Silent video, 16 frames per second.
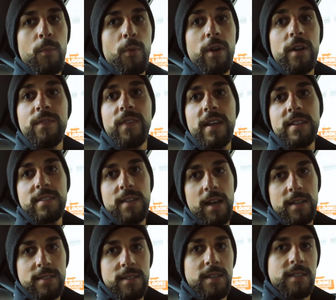more advanced
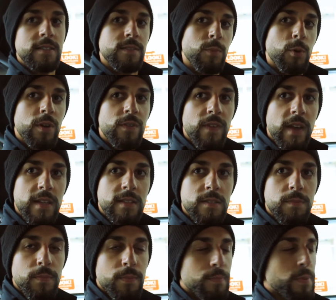asanas and more
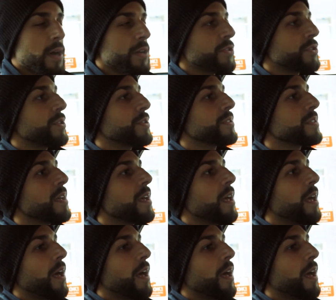advanced postures.